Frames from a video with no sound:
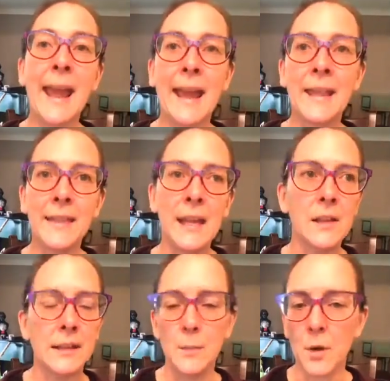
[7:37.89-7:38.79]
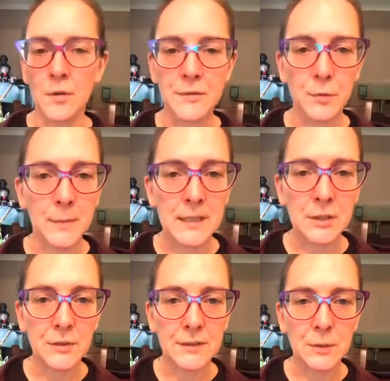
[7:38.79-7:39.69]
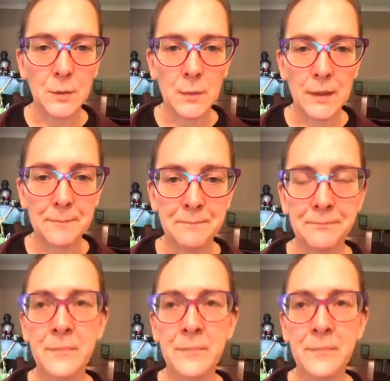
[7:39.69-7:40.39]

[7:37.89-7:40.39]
and they clean the bottles for me too. It's a win-win.